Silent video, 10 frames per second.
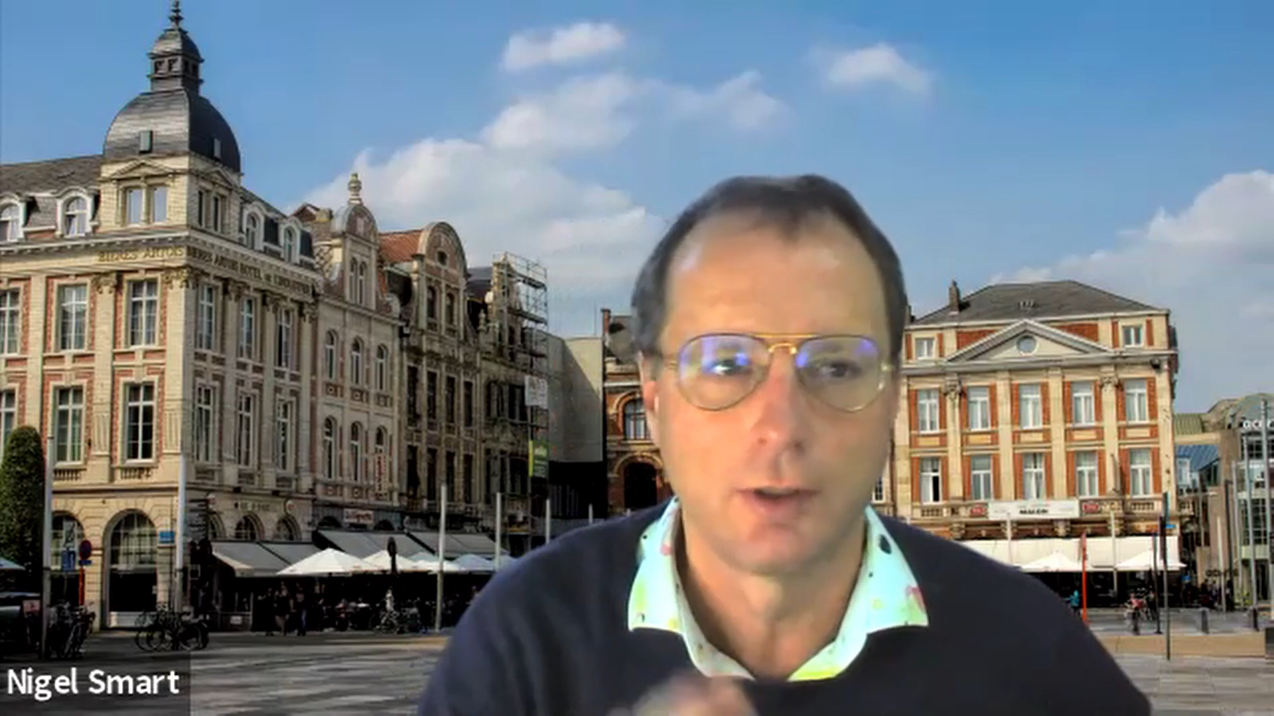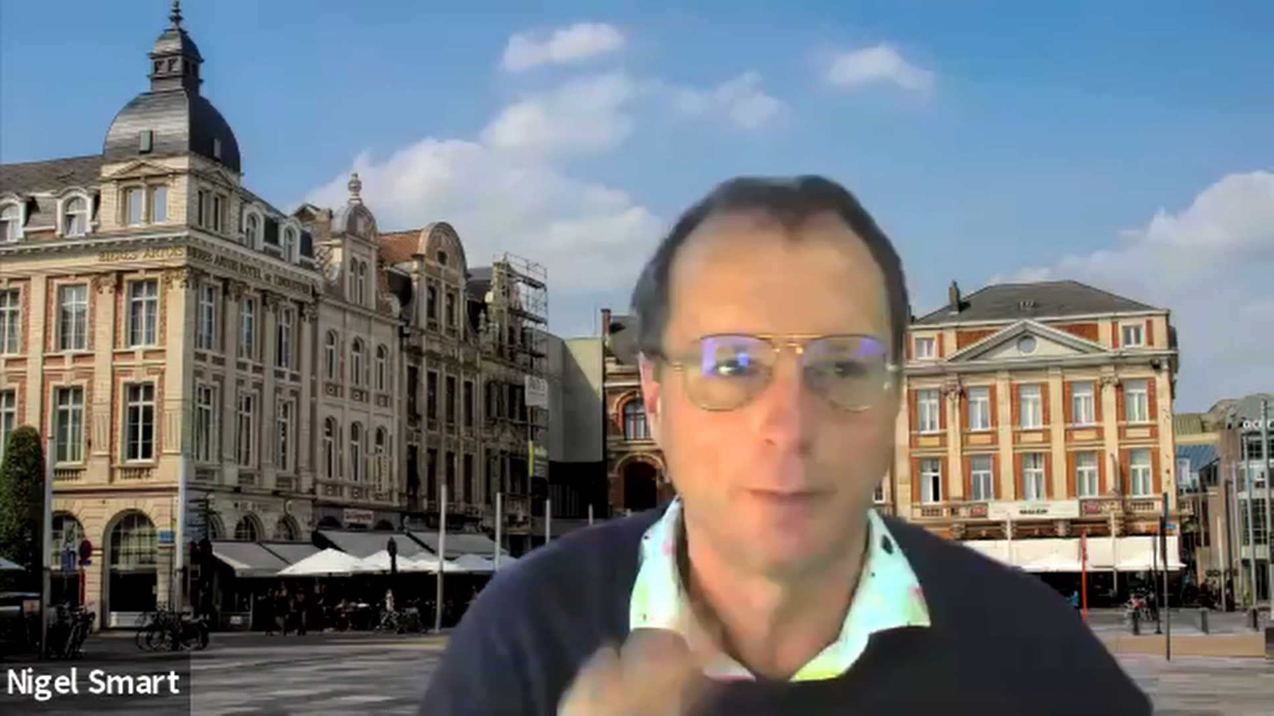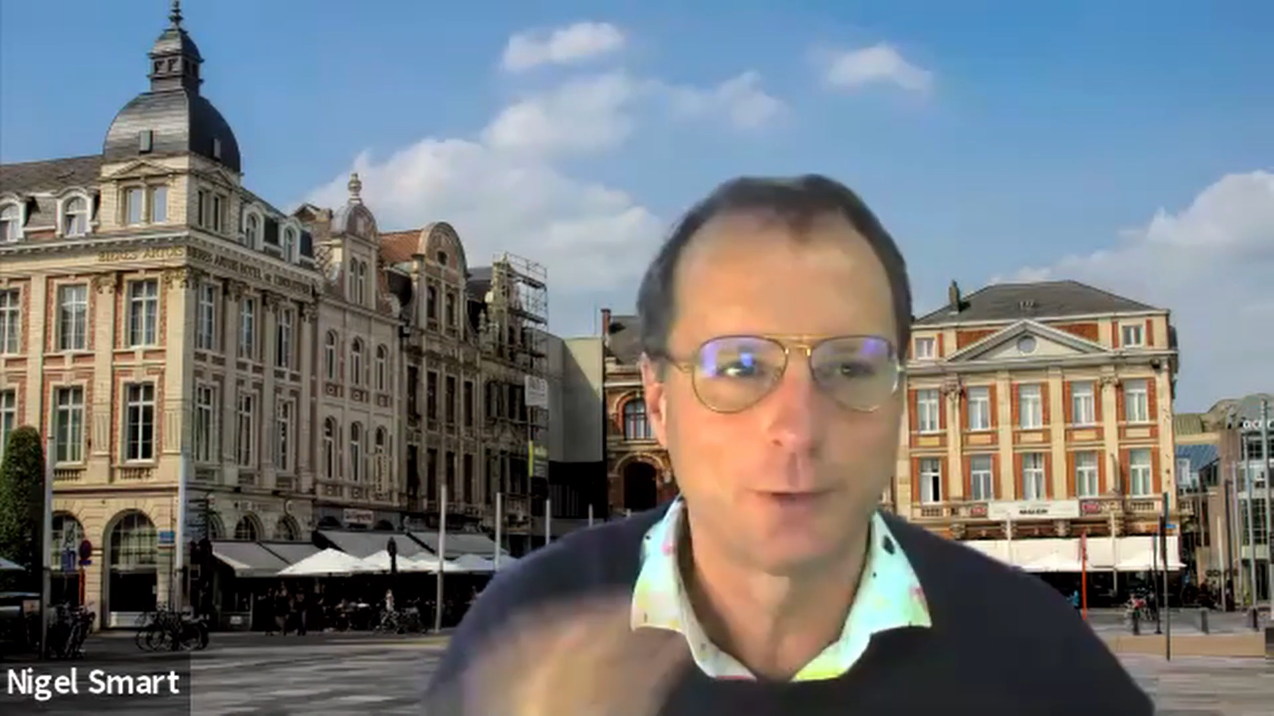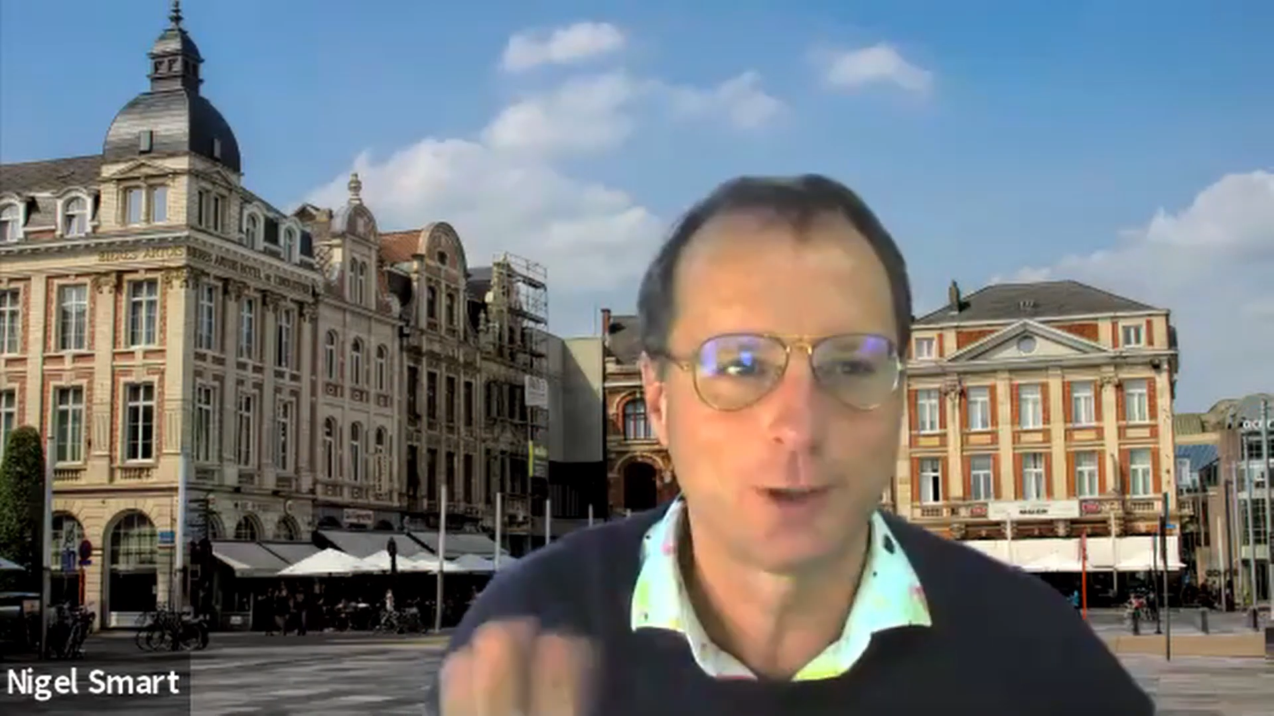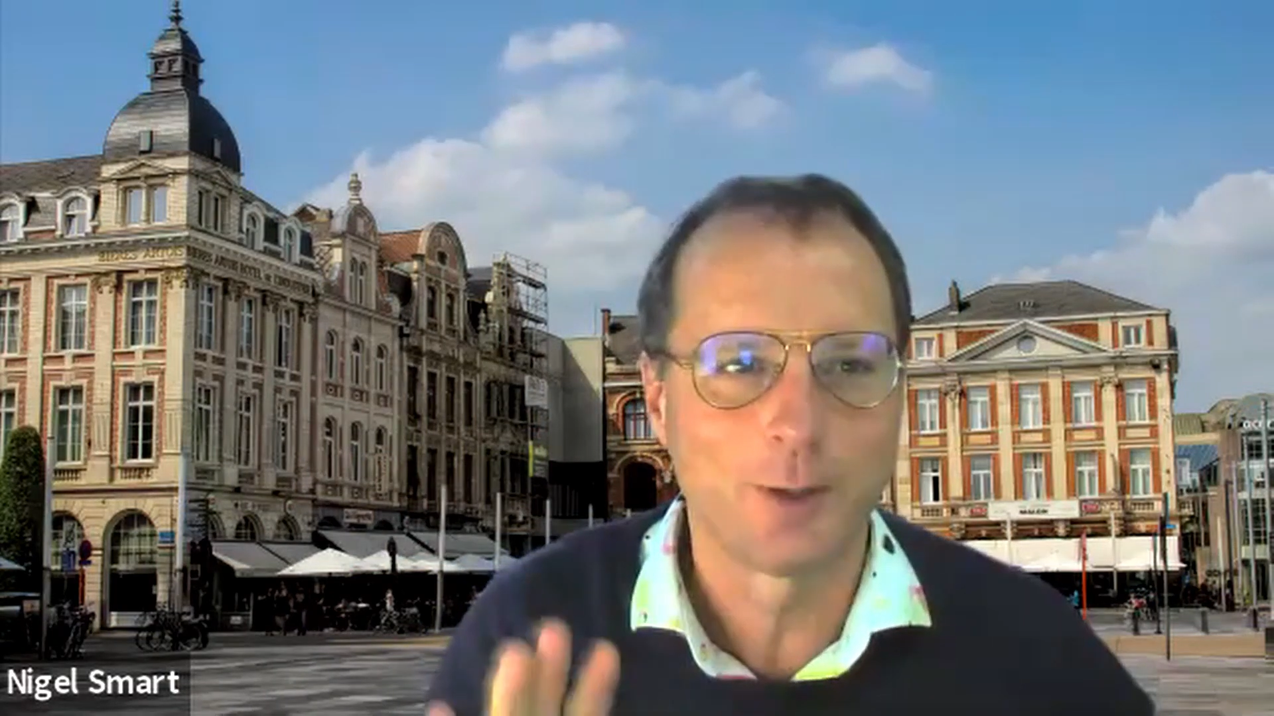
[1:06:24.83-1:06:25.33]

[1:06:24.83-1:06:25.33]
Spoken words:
So. It